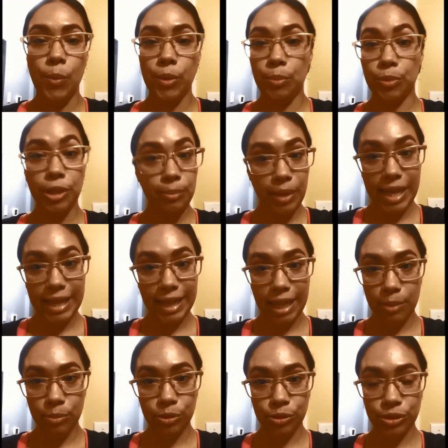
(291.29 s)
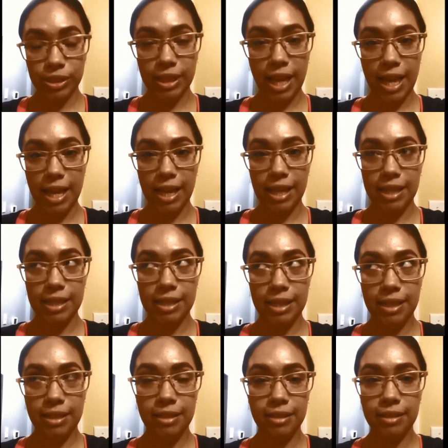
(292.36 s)
with prepaid labels,
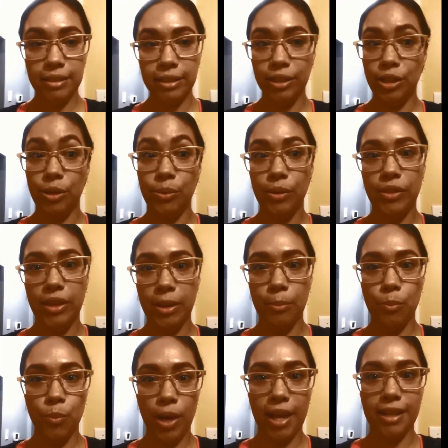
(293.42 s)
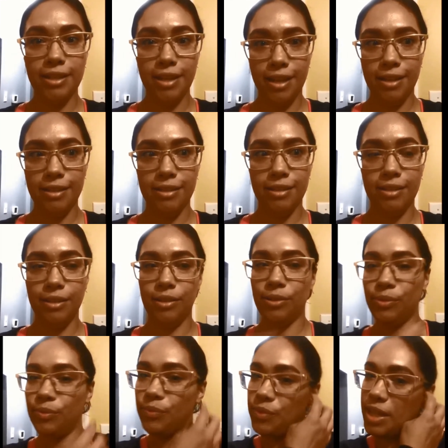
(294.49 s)
and you know they weigh a ton,
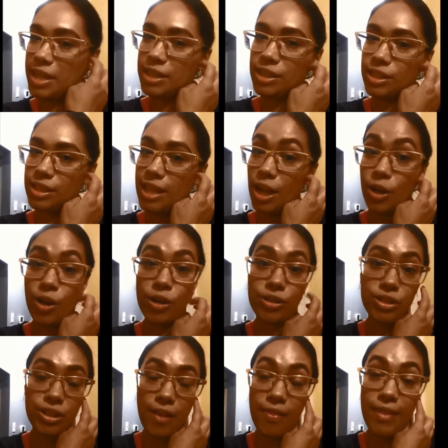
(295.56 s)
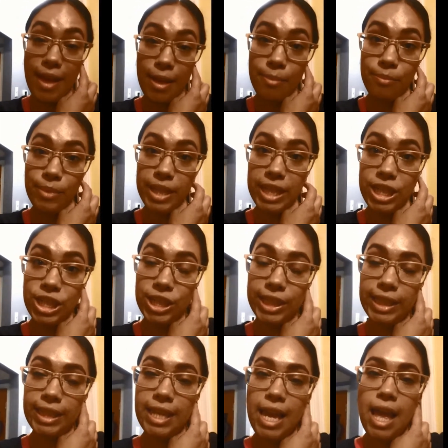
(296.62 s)
so that cost is on them
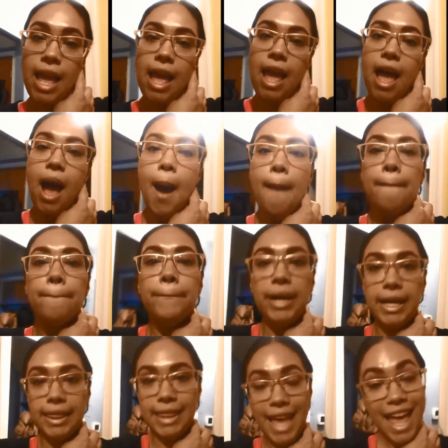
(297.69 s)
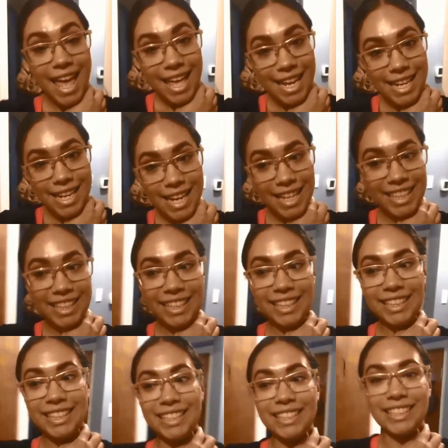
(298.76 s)
initially. But then
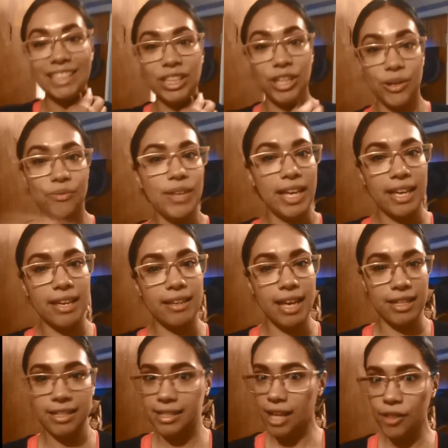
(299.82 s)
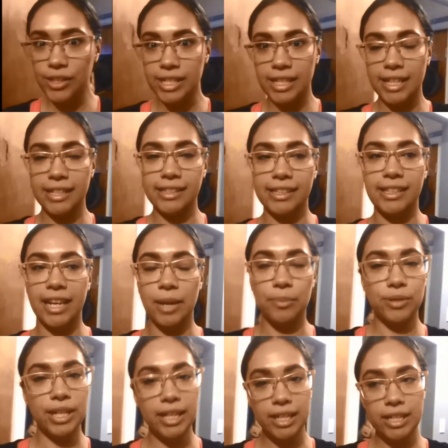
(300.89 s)
you know, they get to sell these things and take a
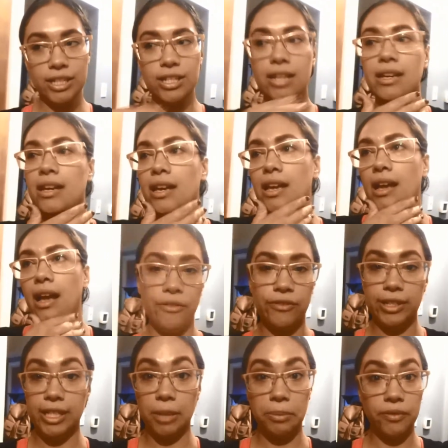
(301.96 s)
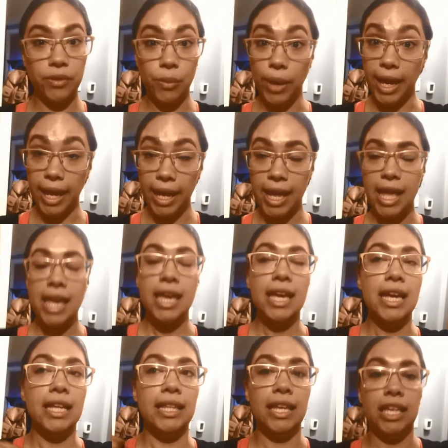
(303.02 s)
percentage every step of the way.
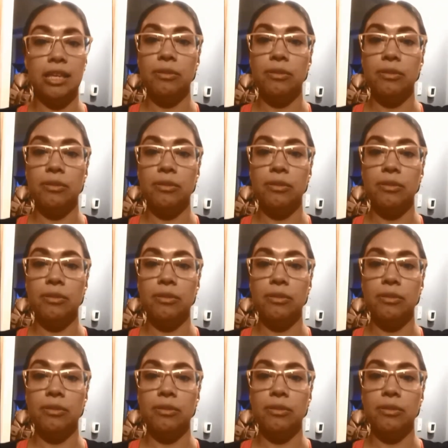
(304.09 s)
They